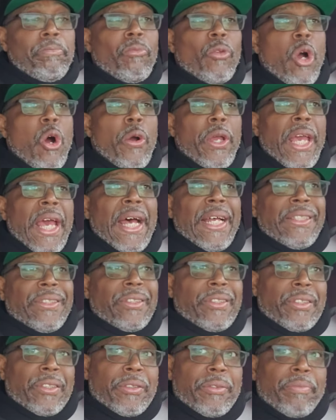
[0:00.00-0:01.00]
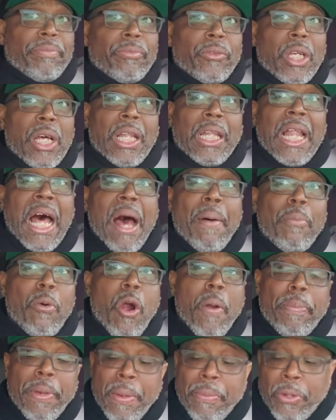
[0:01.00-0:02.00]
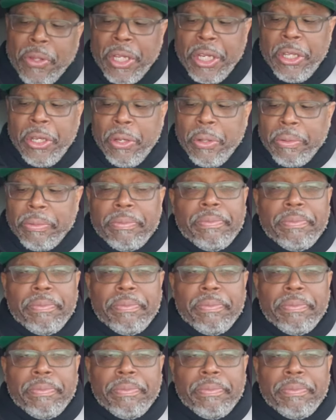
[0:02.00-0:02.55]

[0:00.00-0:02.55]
Oh yes, a lot more people than you.